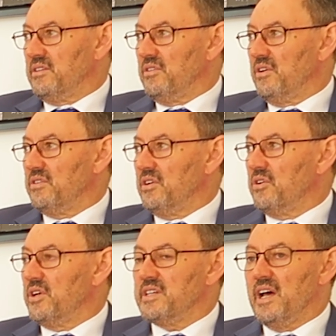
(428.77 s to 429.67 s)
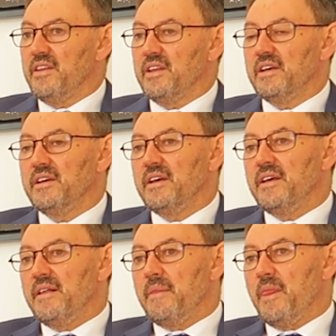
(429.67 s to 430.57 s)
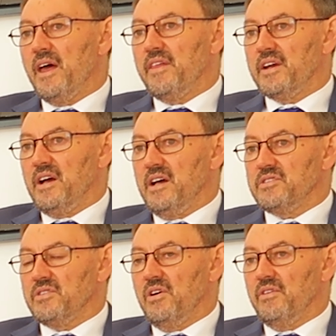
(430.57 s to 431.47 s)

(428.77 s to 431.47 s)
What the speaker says: Look at other kinds